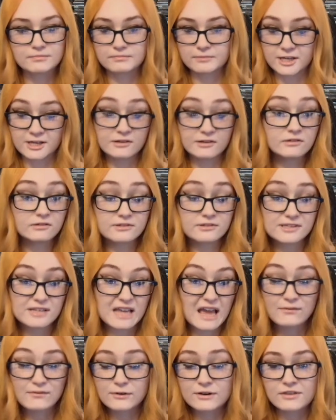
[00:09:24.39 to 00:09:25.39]
kills
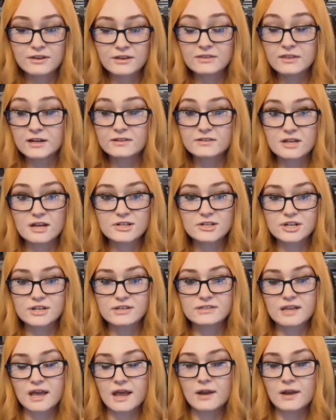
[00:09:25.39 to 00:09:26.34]
everything that it touches.